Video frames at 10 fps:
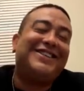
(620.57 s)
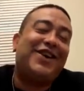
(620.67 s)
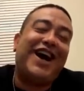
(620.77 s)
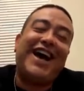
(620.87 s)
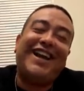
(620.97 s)

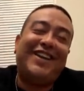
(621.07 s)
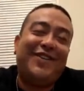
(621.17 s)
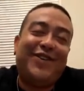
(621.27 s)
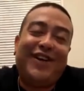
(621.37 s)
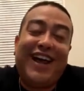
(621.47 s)
So I ain't
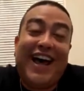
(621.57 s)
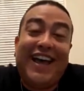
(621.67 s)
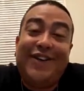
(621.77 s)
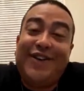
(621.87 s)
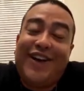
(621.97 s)
even gonna
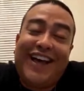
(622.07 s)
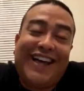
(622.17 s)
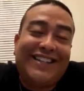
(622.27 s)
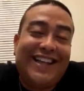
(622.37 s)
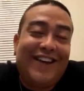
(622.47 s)
lie. Like
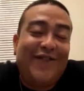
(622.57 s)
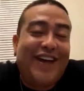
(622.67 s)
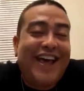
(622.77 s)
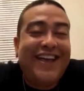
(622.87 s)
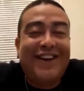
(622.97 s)
I said, if
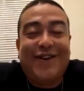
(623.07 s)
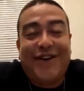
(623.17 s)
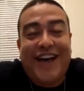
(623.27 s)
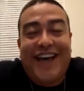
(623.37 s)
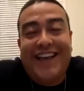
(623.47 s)
a hater
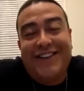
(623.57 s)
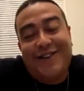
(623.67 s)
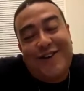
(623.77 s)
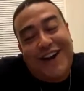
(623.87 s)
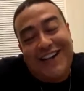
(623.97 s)
gonna hate,
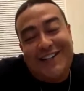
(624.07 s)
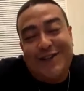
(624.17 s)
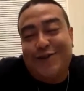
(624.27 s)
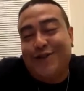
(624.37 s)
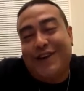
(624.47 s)
at least
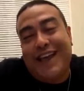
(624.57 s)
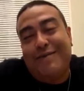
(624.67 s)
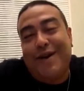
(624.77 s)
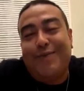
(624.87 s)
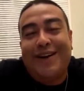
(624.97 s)
you
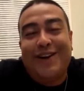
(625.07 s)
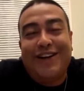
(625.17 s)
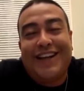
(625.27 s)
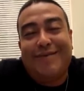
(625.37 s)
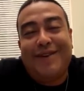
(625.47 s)
came up and
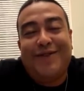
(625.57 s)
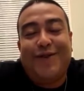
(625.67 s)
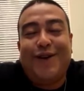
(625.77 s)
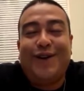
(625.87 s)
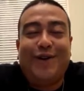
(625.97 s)
looked at me
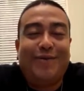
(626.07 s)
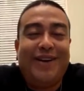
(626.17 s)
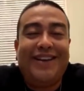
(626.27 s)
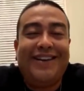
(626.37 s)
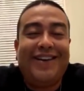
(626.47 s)
for a little
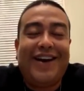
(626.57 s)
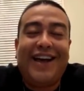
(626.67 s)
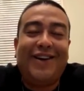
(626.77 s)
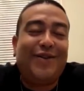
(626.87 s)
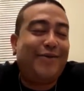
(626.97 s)
bit.
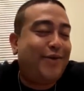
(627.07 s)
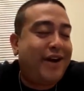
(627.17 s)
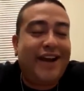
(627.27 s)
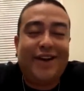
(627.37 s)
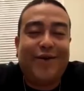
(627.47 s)
I ain't
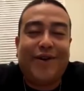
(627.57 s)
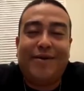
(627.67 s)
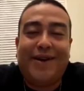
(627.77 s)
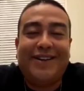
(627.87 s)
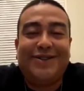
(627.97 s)
gonna worry
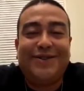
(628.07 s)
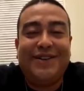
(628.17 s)
about you.